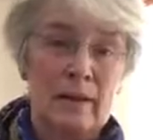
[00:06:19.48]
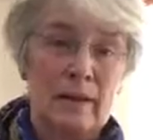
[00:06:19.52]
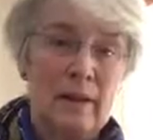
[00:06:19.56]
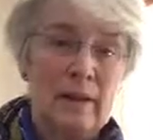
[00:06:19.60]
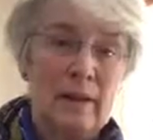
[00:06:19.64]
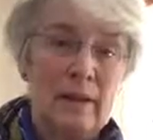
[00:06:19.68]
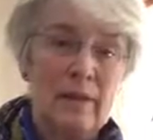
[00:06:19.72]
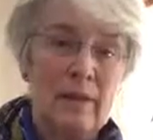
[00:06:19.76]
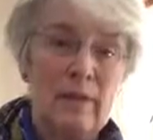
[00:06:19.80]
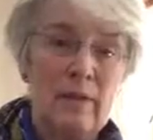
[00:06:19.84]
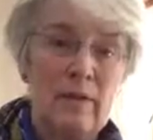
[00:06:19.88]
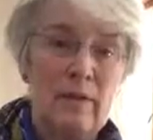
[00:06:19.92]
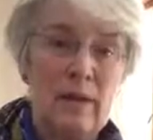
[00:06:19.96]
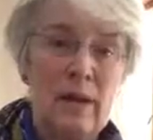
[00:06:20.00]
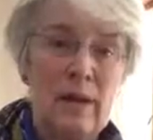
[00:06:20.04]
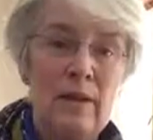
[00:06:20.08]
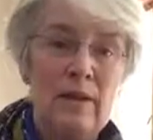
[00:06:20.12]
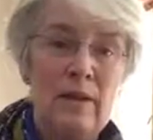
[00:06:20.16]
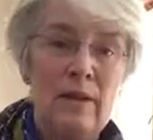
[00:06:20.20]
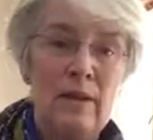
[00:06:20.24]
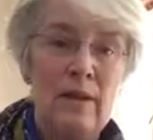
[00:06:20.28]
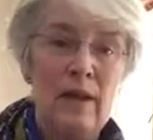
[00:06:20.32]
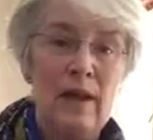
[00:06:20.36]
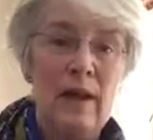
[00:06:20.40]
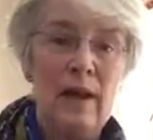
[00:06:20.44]
That's the way
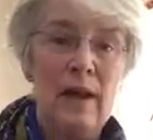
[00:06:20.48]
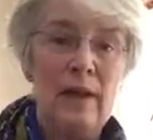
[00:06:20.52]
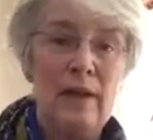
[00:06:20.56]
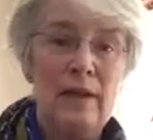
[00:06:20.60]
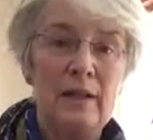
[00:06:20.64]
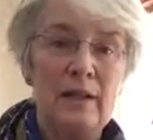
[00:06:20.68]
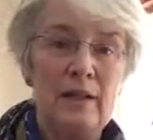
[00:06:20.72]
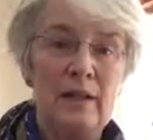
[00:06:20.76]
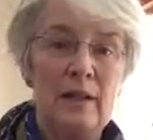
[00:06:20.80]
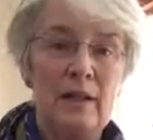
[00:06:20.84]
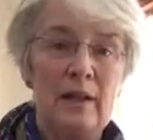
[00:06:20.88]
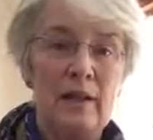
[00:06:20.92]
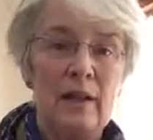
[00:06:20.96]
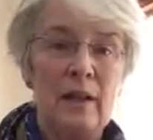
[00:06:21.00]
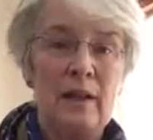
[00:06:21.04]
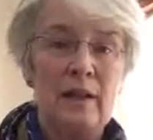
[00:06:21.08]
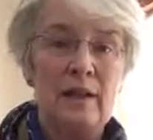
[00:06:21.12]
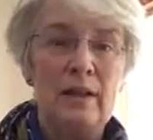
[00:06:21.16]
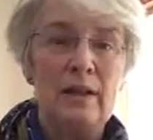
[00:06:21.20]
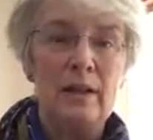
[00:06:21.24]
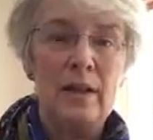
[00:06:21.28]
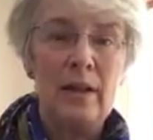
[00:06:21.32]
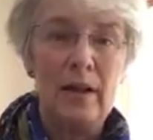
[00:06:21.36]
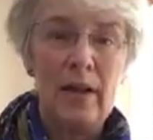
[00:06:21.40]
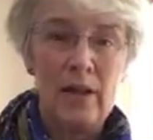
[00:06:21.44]
that the hand
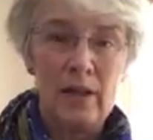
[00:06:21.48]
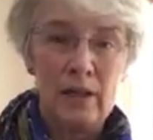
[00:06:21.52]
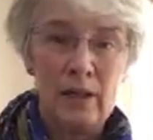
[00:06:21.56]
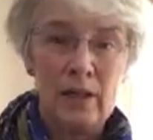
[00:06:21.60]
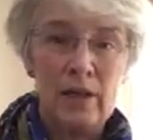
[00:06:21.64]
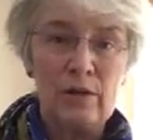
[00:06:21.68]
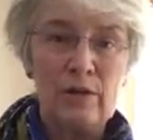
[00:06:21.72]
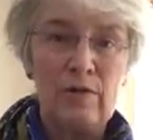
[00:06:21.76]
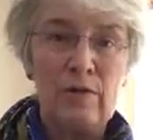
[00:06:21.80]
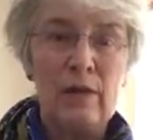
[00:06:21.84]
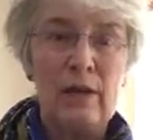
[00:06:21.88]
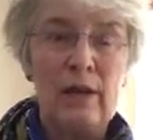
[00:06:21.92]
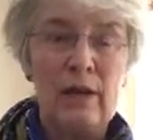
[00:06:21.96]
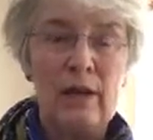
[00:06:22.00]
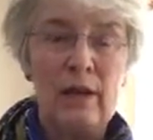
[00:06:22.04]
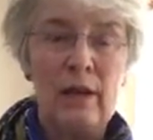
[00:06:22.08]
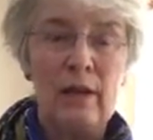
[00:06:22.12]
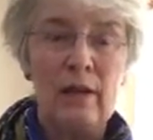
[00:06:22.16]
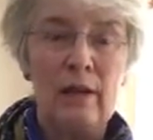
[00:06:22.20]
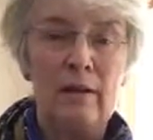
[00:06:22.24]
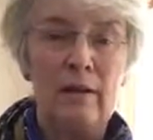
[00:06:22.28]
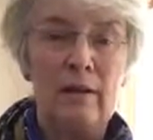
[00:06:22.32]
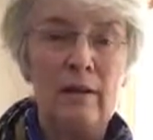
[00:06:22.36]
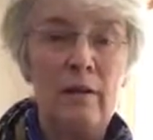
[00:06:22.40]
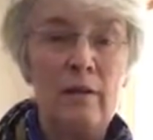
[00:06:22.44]

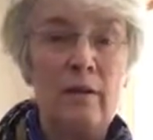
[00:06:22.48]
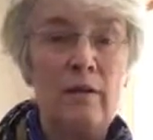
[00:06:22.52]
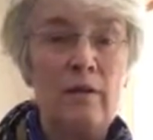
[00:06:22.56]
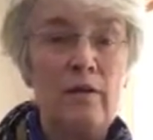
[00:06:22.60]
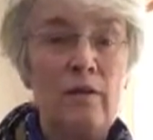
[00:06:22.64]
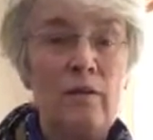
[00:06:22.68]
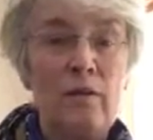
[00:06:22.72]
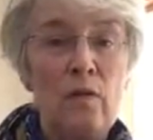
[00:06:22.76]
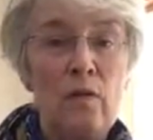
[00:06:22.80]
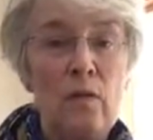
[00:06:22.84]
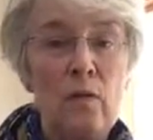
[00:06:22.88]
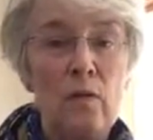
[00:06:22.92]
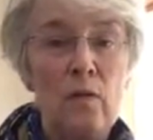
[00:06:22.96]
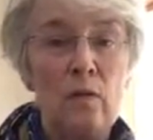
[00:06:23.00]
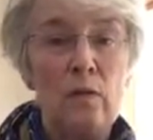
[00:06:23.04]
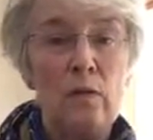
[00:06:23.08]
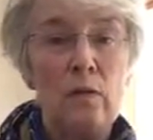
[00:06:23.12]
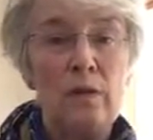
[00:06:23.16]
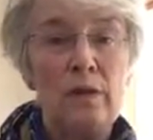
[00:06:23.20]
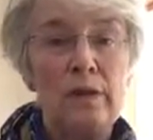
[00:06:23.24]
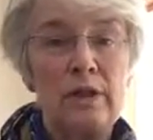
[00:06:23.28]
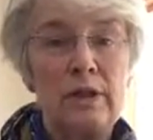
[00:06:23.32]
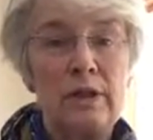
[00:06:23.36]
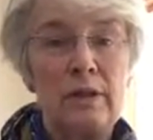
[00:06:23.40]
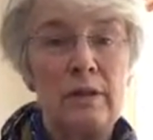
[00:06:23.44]
naturally
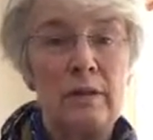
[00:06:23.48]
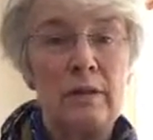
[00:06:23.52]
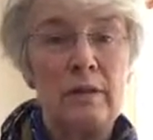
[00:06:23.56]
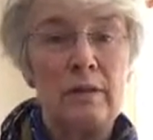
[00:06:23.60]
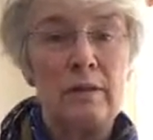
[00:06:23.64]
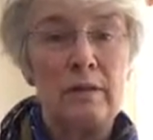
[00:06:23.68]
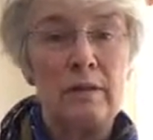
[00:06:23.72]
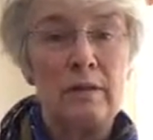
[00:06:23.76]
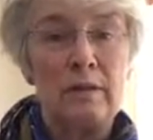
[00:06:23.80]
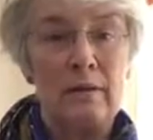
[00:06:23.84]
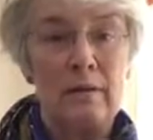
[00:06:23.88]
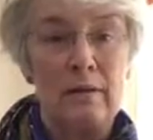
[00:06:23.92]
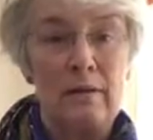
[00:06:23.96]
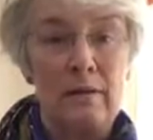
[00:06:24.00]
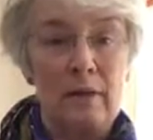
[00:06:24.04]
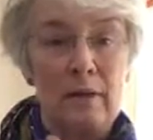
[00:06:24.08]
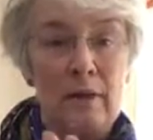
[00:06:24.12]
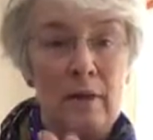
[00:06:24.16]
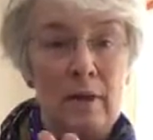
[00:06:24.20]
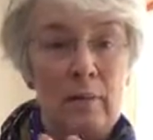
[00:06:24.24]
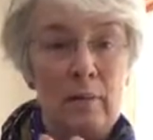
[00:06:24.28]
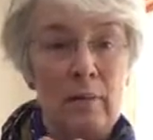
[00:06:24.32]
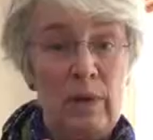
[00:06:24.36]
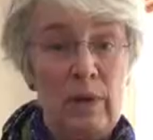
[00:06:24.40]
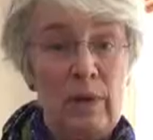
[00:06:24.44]
falls
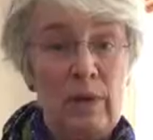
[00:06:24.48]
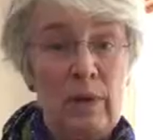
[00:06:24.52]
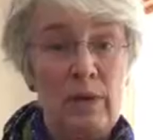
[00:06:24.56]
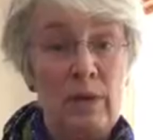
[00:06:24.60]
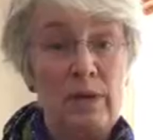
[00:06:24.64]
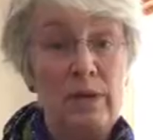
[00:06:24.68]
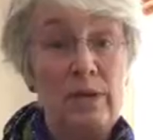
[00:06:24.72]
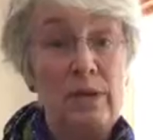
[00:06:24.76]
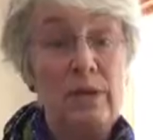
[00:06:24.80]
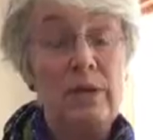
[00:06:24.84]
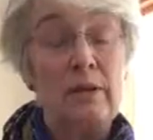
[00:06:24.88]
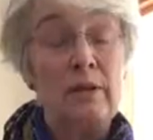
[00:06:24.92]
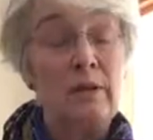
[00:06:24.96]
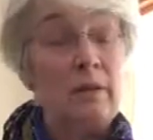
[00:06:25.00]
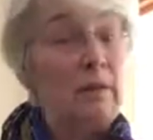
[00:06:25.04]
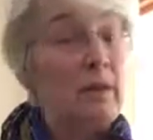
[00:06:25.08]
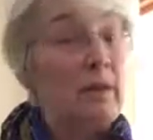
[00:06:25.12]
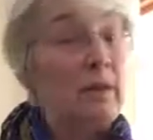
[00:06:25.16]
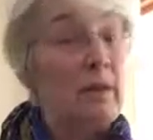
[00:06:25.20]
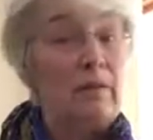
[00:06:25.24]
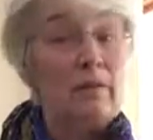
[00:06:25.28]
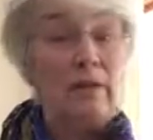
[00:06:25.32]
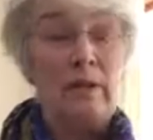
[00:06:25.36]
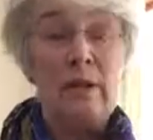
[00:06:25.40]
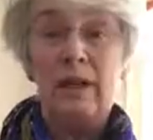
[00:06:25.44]
because
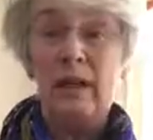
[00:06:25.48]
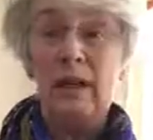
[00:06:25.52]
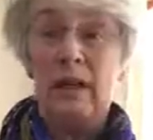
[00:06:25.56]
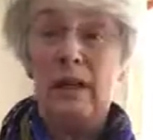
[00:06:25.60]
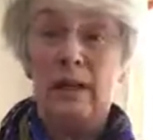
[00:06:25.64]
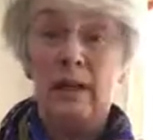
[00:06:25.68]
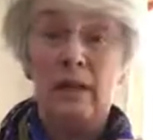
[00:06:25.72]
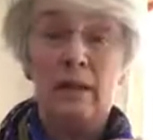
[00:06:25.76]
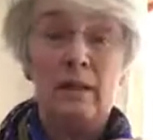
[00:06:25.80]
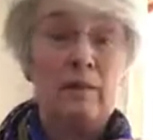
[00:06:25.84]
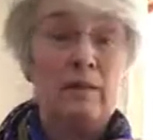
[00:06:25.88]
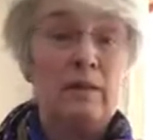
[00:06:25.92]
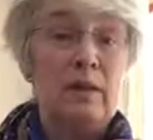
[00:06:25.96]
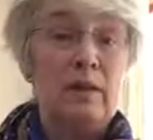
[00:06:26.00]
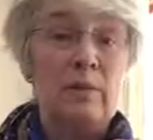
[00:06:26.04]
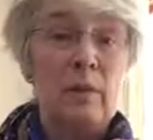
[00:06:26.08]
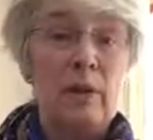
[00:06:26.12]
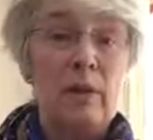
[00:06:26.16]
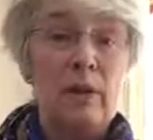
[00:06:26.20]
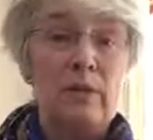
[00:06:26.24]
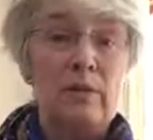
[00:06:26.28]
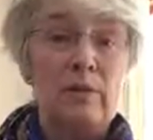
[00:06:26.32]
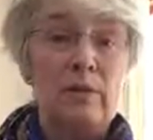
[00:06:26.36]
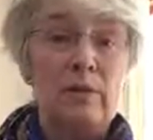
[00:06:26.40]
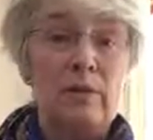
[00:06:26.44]
of the length of the
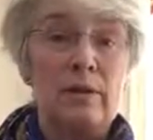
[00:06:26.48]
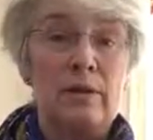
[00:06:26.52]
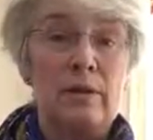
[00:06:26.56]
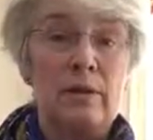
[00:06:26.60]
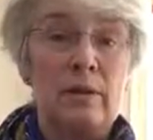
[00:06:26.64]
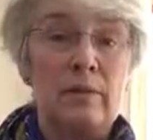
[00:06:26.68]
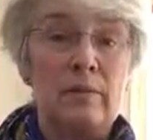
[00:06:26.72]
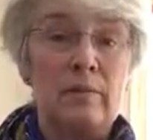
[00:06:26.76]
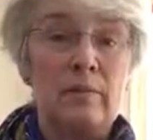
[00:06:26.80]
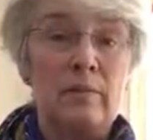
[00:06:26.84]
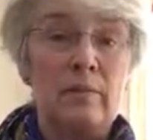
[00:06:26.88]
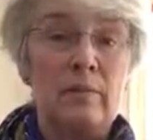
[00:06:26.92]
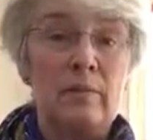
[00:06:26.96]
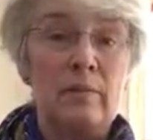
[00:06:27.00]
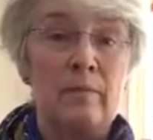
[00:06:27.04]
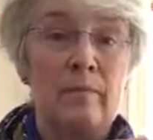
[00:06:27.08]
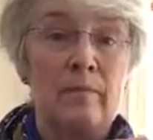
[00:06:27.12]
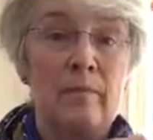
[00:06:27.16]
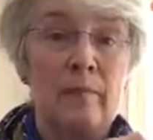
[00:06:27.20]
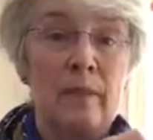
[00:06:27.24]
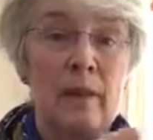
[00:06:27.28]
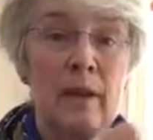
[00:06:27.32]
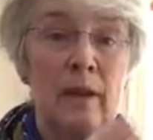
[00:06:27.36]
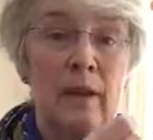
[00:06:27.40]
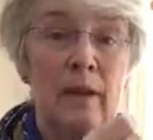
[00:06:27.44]
bones.
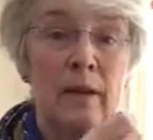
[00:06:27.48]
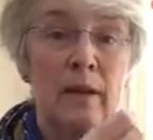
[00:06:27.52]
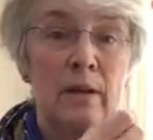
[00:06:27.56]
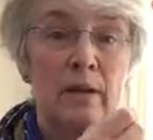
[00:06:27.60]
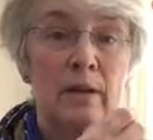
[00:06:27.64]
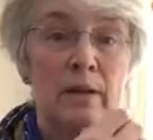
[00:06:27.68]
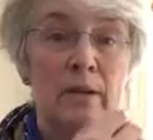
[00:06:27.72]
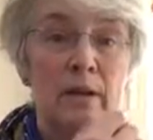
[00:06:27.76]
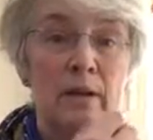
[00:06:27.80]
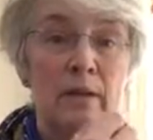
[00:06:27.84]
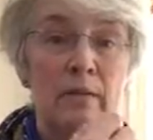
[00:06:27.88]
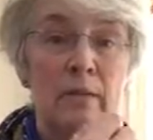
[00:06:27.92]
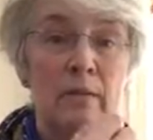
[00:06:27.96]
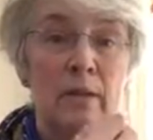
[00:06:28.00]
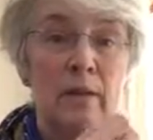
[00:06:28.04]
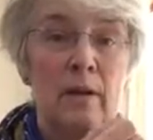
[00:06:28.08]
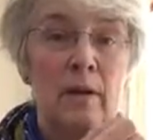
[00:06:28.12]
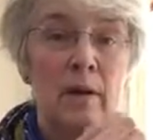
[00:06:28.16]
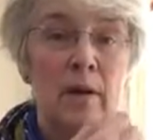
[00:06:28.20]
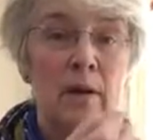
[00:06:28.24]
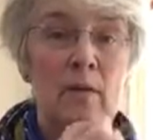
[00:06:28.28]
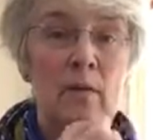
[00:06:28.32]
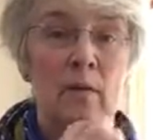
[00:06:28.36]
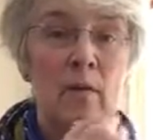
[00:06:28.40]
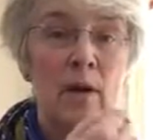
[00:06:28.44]
So
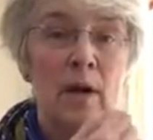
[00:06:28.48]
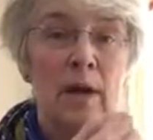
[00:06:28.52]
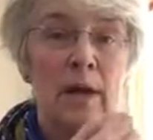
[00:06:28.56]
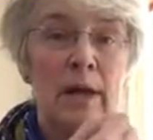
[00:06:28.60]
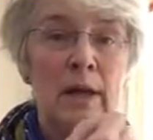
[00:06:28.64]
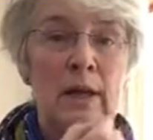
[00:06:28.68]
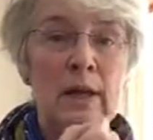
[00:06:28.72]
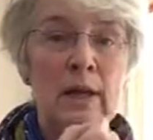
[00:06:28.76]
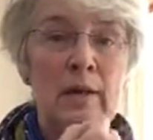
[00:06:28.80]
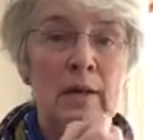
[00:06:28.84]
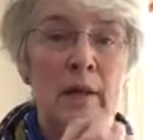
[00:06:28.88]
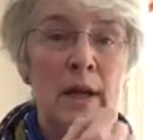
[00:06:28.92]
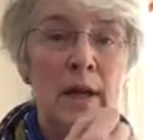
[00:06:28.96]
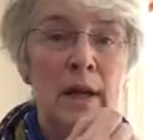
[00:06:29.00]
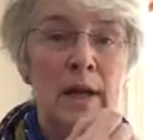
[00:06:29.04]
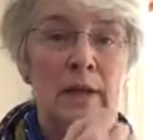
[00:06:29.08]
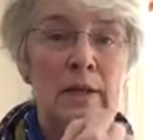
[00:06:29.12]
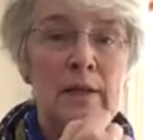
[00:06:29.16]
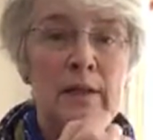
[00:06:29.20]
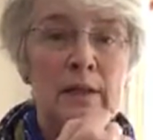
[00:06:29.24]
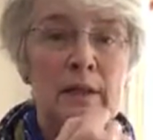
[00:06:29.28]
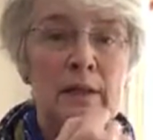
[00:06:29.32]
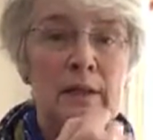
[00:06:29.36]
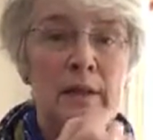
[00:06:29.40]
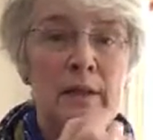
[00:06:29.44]
working your
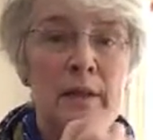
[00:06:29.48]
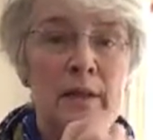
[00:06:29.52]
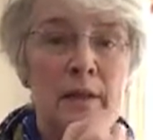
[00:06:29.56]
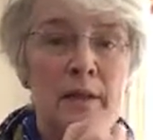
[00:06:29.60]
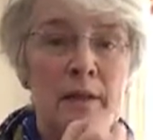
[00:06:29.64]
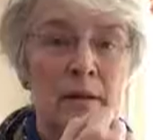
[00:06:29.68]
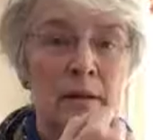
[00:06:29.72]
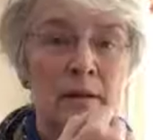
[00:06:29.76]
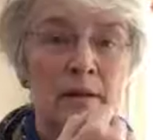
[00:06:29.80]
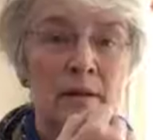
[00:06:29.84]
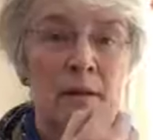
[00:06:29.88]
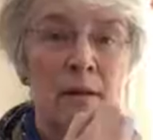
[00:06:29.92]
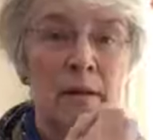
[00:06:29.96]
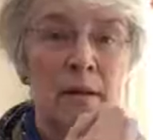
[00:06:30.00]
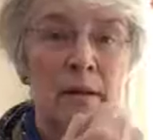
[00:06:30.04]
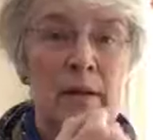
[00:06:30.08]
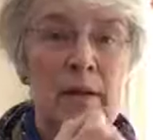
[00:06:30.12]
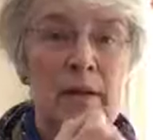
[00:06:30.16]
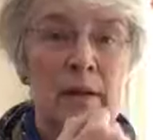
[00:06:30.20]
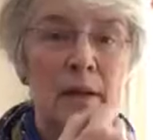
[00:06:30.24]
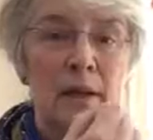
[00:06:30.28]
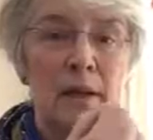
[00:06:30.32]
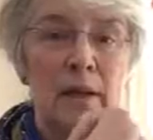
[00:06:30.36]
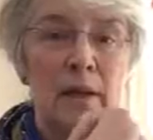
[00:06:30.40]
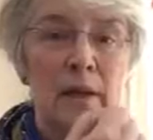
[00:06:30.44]
hand
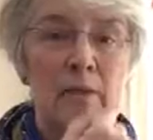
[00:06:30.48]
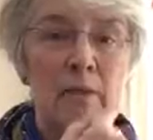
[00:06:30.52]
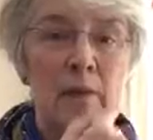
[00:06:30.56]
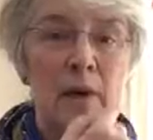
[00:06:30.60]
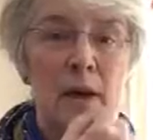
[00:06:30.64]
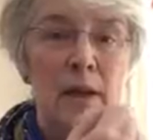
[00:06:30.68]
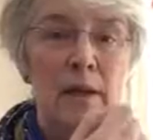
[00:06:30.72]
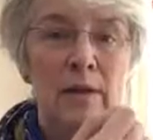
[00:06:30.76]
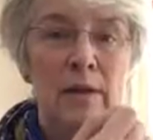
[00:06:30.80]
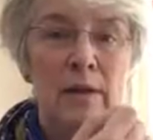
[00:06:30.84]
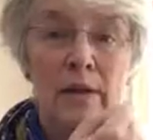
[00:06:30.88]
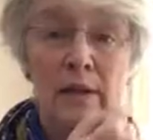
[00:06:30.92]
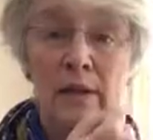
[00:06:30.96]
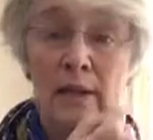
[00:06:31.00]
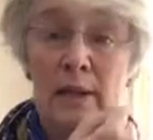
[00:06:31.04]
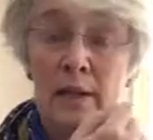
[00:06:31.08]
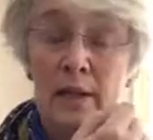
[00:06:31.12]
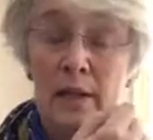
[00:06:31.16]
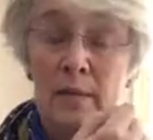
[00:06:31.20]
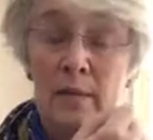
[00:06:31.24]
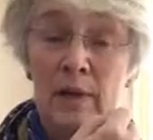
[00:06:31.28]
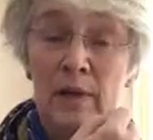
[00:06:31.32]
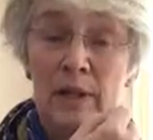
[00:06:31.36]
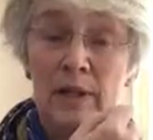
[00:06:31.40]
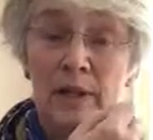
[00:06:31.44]
in a way that's a
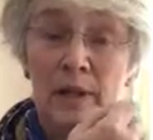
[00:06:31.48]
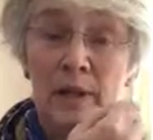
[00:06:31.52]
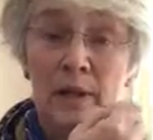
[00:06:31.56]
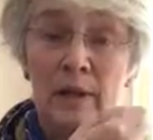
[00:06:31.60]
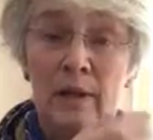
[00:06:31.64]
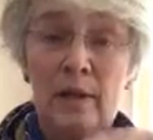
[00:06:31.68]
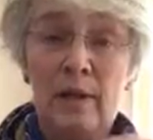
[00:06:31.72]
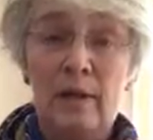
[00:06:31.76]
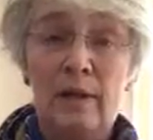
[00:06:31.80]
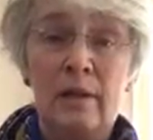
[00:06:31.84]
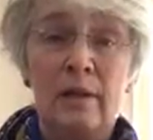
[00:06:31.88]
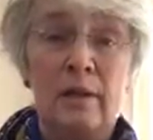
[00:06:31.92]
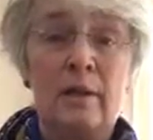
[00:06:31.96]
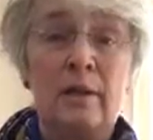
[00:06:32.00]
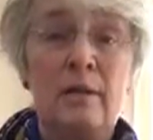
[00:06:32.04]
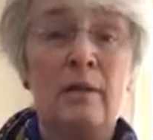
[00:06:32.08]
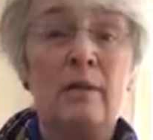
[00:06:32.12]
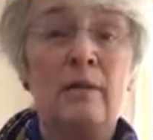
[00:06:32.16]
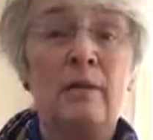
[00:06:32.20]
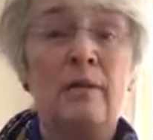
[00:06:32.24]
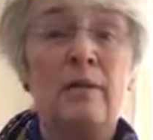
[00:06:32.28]
little bit tight,